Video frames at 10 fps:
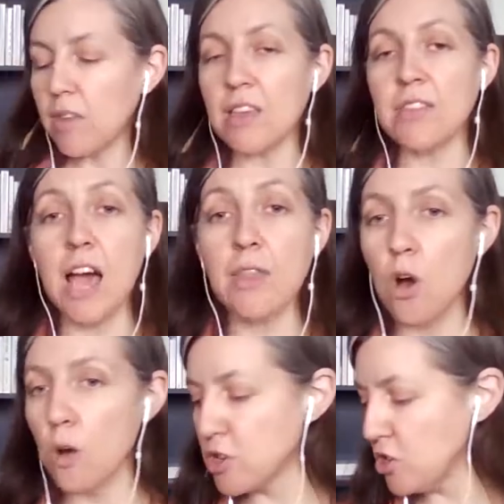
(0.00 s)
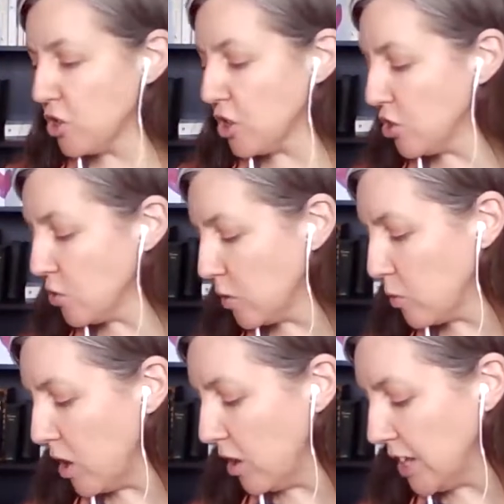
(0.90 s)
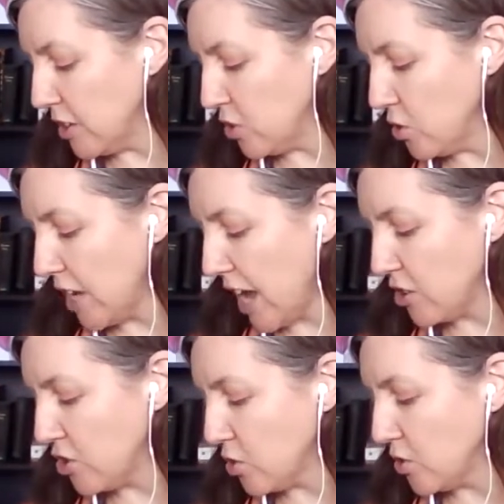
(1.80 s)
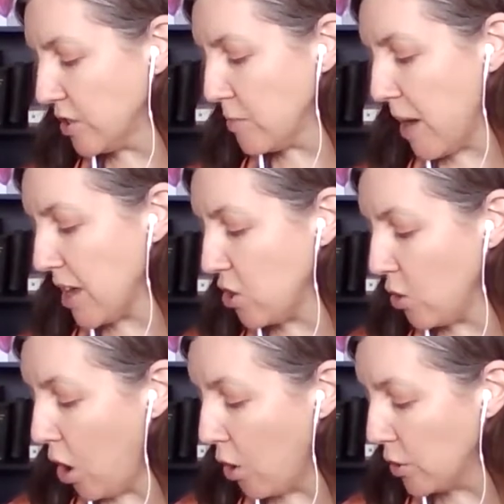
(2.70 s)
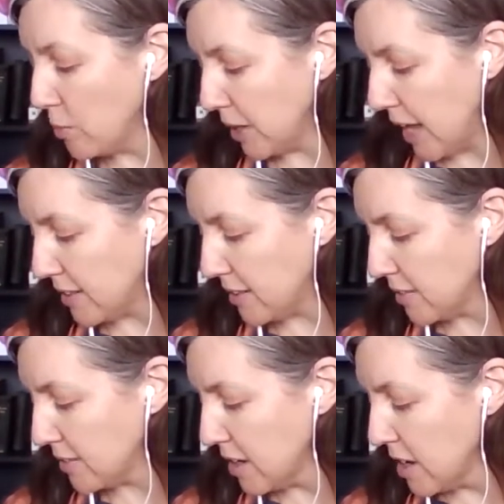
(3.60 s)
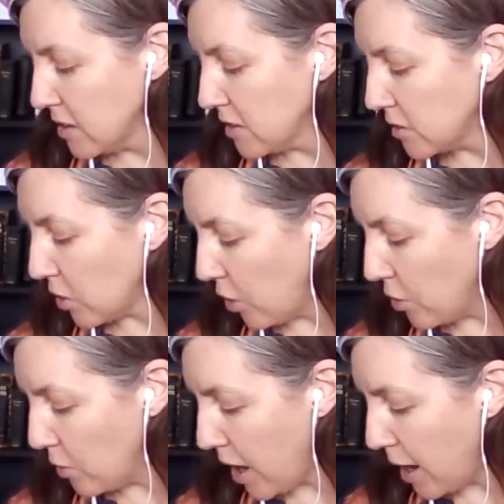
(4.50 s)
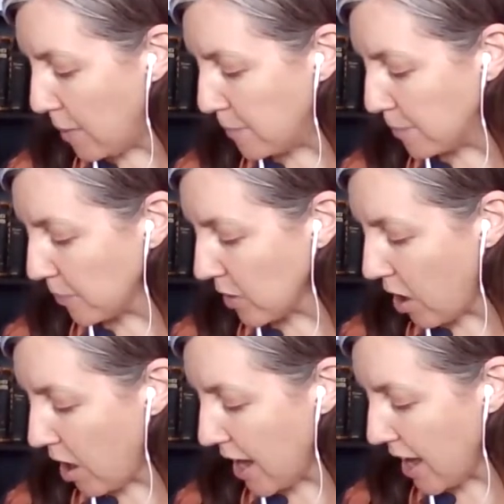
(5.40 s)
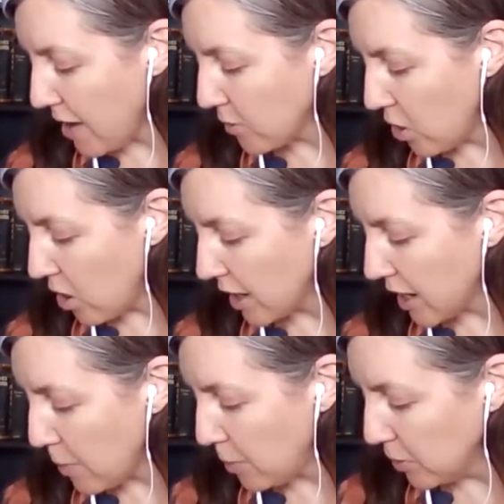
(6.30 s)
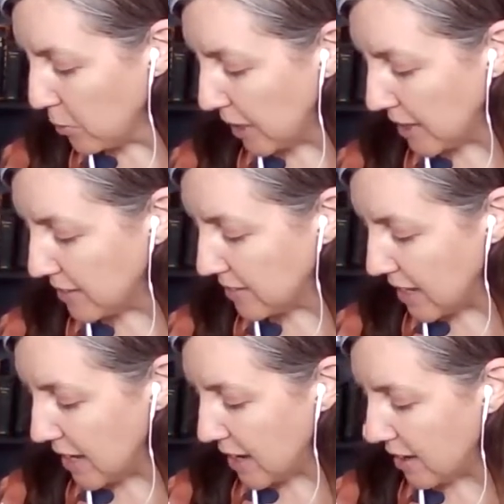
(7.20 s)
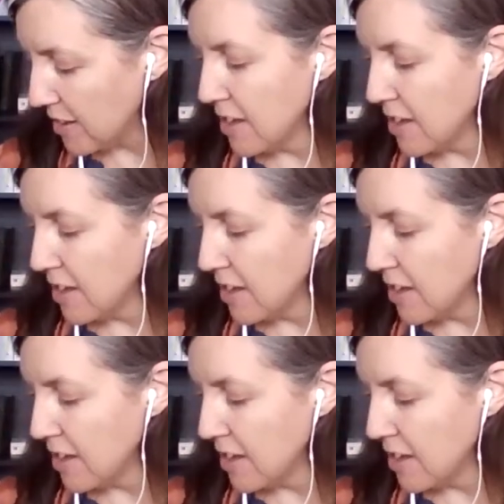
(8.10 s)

The other option you can do as well is you can choose to make your own blends. So I have got a couple of blends here